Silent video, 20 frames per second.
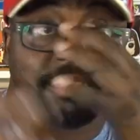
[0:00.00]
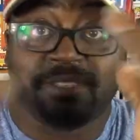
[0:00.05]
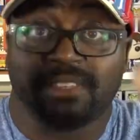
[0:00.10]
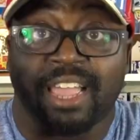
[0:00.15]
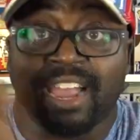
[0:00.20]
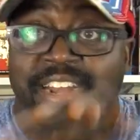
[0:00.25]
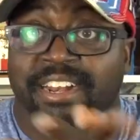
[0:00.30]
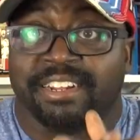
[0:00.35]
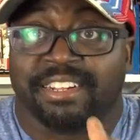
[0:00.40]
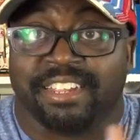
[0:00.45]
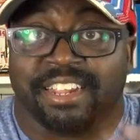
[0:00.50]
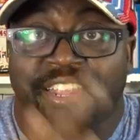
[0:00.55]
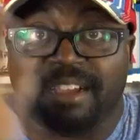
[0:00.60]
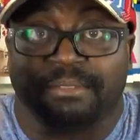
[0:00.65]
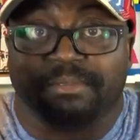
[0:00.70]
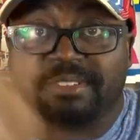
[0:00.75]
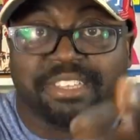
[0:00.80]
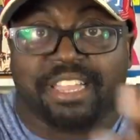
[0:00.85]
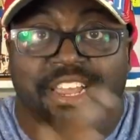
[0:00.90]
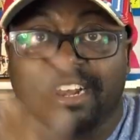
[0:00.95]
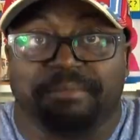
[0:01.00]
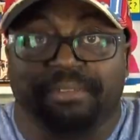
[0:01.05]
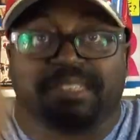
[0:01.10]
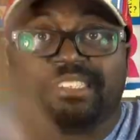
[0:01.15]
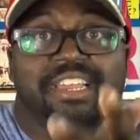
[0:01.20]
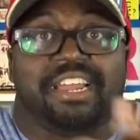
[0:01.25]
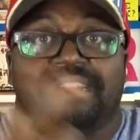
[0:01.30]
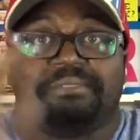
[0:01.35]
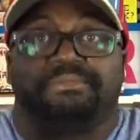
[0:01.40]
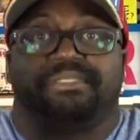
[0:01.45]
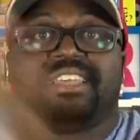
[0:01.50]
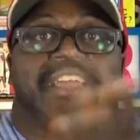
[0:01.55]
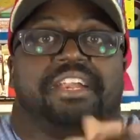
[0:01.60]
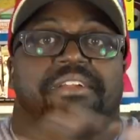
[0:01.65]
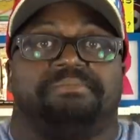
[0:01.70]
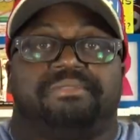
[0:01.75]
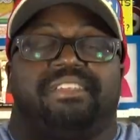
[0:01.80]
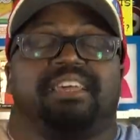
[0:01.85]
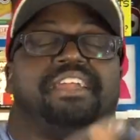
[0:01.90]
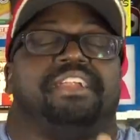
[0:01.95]
excited. Damn, I'm excited, I'm excited, I'm excited,
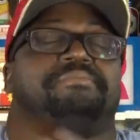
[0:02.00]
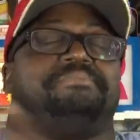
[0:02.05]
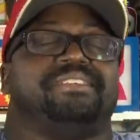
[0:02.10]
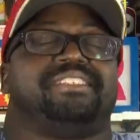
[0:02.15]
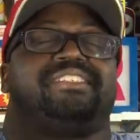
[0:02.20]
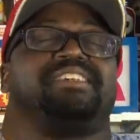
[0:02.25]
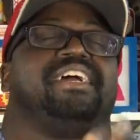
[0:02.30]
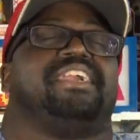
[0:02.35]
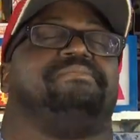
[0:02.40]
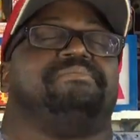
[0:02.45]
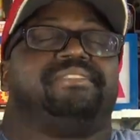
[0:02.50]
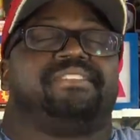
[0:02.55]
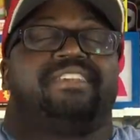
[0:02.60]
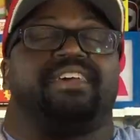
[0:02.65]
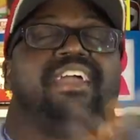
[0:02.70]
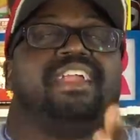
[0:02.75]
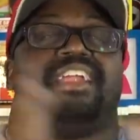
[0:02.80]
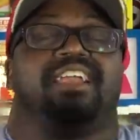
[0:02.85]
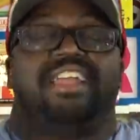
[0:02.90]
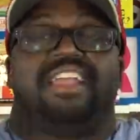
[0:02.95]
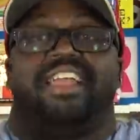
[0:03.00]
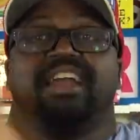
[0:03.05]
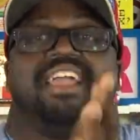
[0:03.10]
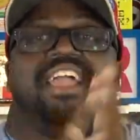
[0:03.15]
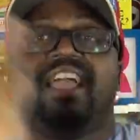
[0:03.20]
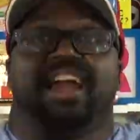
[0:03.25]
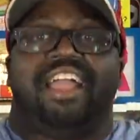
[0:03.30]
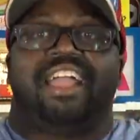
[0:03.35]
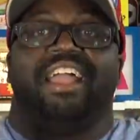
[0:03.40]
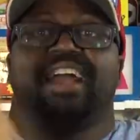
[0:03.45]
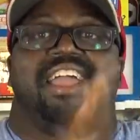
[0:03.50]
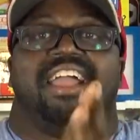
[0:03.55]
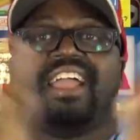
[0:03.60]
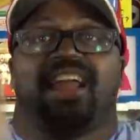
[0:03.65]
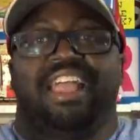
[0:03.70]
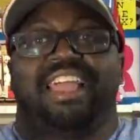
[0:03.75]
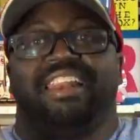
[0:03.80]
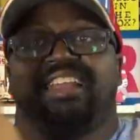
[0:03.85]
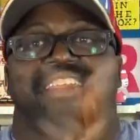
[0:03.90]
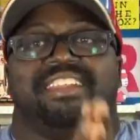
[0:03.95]
I'm excited, I'm excited, I'm excited.
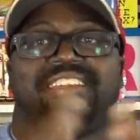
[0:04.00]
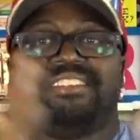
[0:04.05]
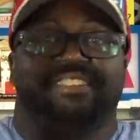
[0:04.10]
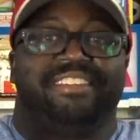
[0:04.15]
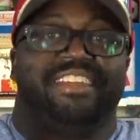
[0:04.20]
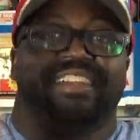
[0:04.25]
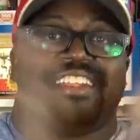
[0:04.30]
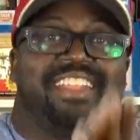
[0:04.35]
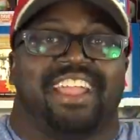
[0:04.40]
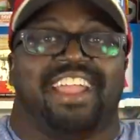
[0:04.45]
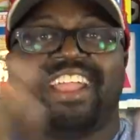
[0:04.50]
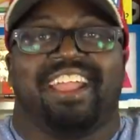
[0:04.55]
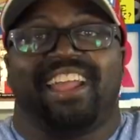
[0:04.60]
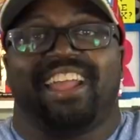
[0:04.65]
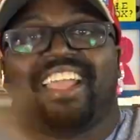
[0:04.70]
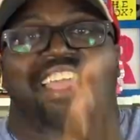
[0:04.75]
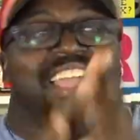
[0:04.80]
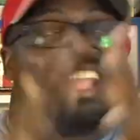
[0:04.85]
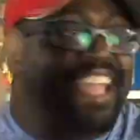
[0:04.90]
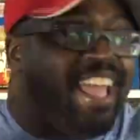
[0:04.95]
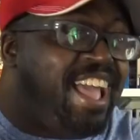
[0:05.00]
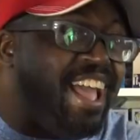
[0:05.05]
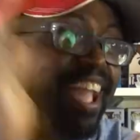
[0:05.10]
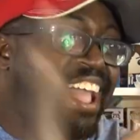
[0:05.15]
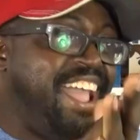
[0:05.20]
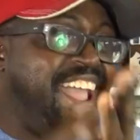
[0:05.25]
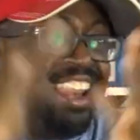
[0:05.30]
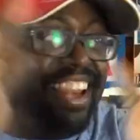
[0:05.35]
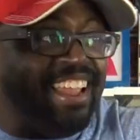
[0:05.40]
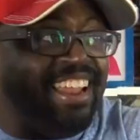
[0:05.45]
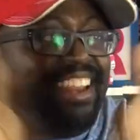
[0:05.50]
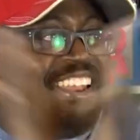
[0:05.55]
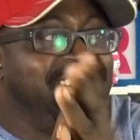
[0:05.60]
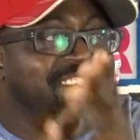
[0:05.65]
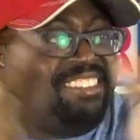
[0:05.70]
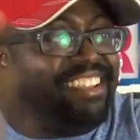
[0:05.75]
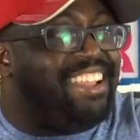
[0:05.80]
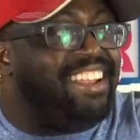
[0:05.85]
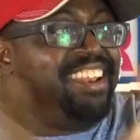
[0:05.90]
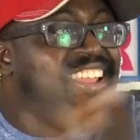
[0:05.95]
Hallelujah day,
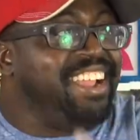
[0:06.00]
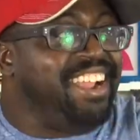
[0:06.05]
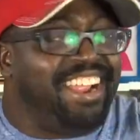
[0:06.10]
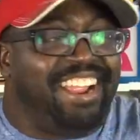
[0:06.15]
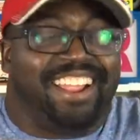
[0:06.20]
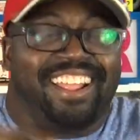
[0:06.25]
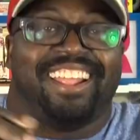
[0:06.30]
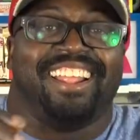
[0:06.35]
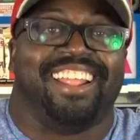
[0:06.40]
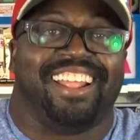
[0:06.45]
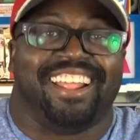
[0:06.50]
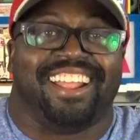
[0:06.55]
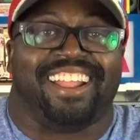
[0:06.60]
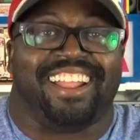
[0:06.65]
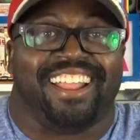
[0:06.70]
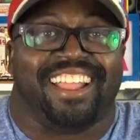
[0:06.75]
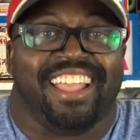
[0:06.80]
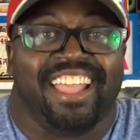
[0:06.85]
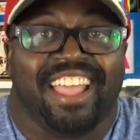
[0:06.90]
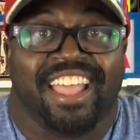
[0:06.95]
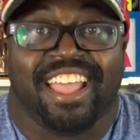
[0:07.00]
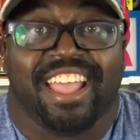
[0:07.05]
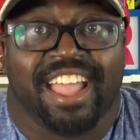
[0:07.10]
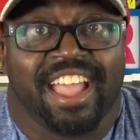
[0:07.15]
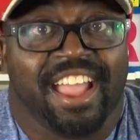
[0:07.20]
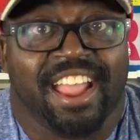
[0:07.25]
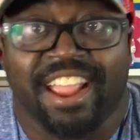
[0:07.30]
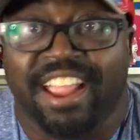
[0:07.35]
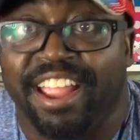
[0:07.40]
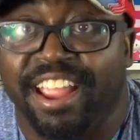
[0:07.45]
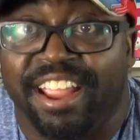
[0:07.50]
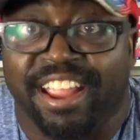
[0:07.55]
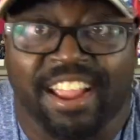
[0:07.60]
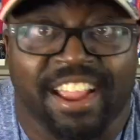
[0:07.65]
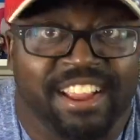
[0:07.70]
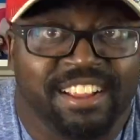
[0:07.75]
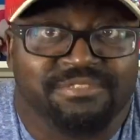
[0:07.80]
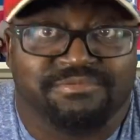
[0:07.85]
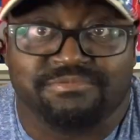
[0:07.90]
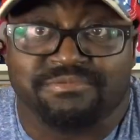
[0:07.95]
hallelujah day. Hey, hey,
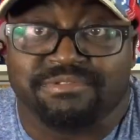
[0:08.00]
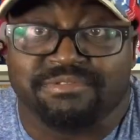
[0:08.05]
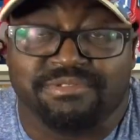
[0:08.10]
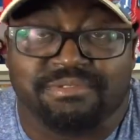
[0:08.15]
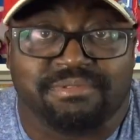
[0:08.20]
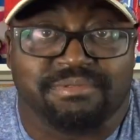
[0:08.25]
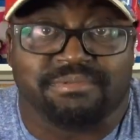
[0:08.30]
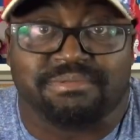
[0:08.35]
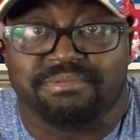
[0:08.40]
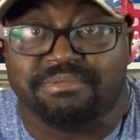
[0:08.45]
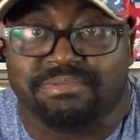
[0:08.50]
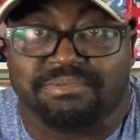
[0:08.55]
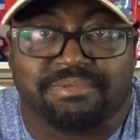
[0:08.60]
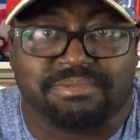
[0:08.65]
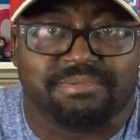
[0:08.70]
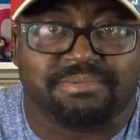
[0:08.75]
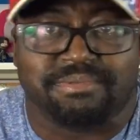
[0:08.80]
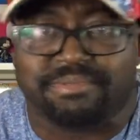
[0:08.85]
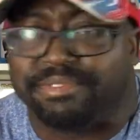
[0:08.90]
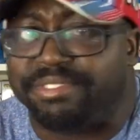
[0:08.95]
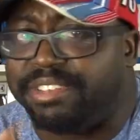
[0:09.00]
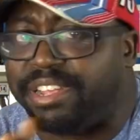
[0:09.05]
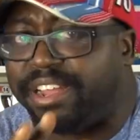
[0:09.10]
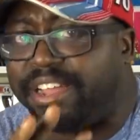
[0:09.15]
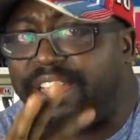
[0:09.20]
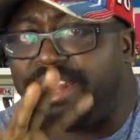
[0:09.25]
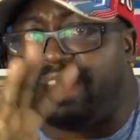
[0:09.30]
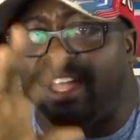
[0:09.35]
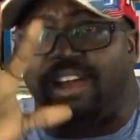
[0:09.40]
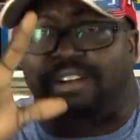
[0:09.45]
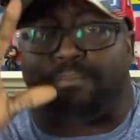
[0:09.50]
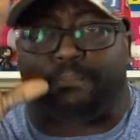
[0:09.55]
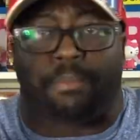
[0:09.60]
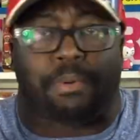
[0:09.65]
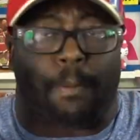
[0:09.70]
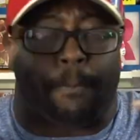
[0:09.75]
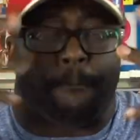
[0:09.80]
hey, check it out.